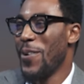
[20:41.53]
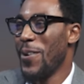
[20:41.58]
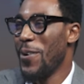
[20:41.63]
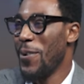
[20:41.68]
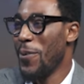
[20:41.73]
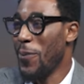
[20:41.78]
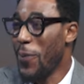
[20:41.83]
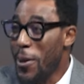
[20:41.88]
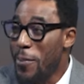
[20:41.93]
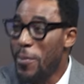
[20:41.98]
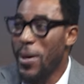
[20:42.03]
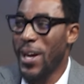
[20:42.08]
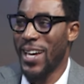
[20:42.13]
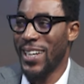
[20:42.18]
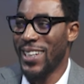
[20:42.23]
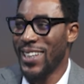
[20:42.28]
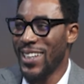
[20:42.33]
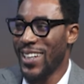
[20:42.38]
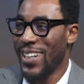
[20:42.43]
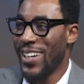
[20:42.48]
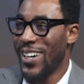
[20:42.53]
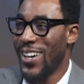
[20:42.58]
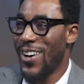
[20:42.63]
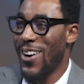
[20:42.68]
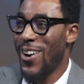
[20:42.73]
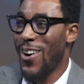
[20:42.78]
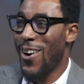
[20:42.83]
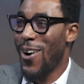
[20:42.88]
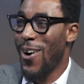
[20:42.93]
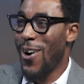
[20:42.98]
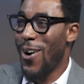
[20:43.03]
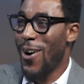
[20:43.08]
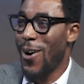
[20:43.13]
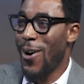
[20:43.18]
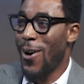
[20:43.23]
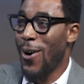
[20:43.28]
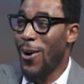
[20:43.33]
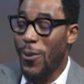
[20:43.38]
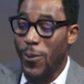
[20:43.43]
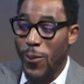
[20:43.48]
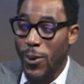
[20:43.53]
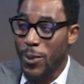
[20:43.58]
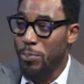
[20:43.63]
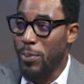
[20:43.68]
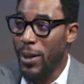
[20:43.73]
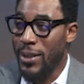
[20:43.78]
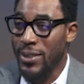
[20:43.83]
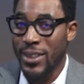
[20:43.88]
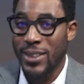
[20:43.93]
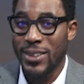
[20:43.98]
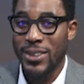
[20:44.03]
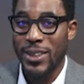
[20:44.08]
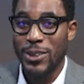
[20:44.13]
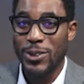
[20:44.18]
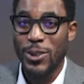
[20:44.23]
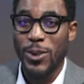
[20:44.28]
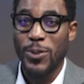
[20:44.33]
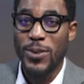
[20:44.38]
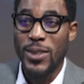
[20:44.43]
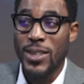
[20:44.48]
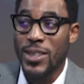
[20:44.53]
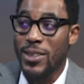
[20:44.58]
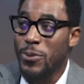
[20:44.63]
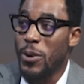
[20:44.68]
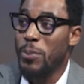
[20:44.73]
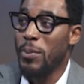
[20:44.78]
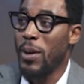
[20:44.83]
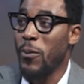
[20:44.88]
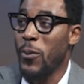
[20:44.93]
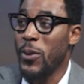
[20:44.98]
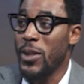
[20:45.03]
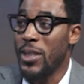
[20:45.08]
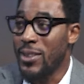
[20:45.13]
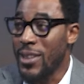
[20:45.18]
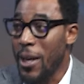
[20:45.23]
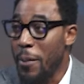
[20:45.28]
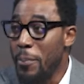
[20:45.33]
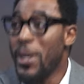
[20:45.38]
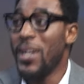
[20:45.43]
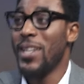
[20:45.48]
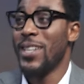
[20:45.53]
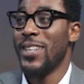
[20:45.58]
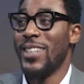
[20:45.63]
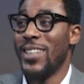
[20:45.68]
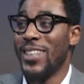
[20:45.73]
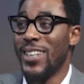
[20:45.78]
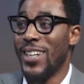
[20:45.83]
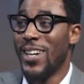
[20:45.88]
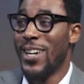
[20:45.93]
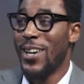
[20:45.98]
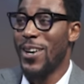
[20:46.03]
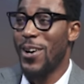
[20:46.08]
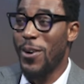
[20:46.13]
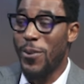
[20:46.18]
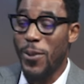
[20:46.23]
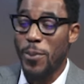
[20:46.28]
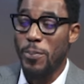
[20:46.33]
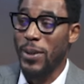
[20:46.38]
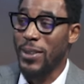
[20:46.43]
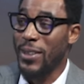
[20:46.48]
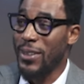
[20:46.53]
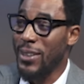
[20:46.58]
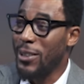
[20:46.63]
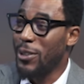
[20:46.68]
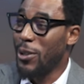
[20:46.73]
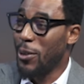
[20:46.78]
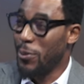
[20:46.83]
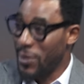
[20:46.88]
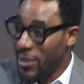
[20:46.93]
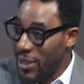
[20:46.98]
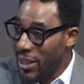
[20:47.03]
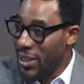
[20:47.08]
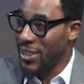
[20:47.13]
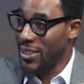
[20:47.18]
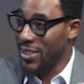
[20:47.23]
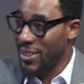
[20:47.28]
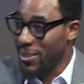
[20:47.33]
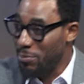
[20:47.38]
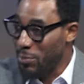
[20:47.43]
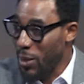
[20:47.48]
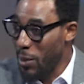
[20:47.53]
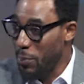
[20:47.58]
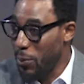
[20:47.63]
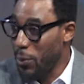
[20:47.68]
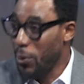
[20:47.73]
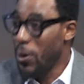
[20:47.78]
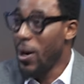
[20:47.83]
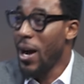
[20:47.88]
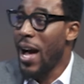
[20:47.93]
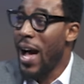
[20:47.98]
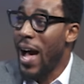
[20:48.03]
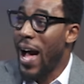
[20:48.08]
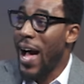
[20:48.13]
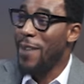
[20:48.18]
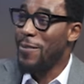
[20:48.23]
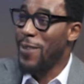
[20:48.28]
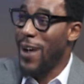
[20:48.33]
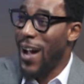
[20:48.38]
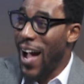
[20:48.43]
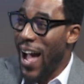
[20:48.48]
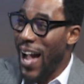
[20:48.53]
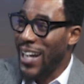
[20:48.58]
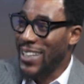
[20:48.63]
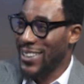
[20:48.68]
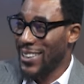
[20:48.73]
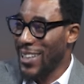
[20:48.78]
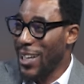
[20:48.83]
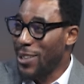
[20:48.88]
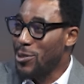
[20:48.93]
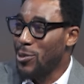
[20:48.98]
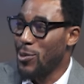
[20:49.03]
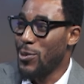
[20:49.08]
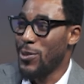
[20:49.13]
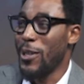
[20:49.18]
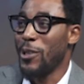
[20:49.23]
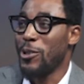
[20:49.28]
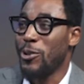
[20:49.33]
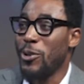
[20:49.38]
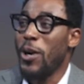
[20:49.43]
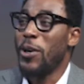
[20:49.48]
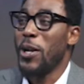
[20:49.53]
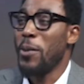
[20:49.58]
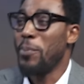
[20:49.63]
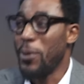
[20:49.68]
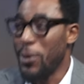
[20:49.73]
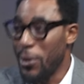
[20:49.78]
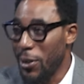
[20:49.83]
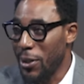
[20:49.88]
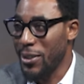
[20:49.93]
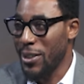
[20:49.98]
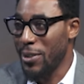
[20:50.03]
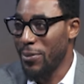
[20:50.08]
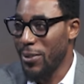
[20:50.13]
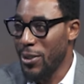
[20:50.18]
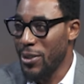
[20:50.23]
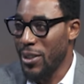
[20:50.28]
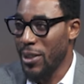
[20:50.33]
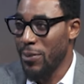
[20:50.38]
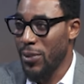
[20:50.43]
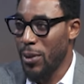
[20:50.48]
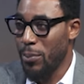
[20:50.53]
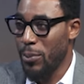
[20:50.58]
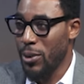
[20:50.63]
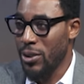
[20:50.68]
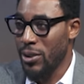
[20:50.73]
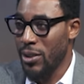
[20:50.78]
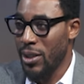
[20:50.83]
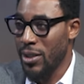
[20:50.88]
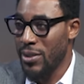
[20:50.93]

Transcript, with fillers: women or what percentage of women with disability or what percentage of these people have access to sexual and reproductive health information and